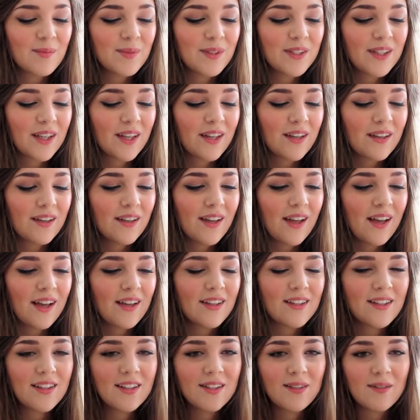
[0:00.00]
So yeah,
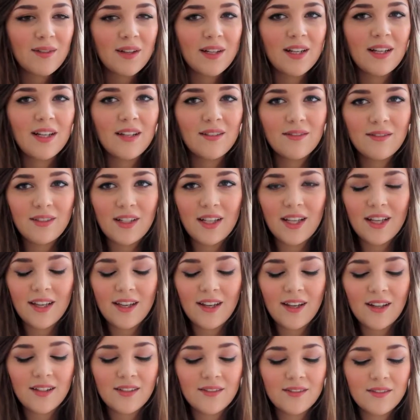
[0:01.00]
it's just a really
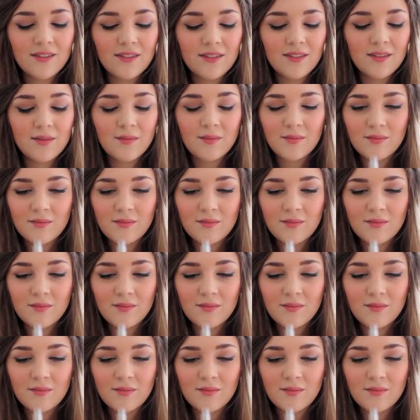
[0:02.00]
lovely kind of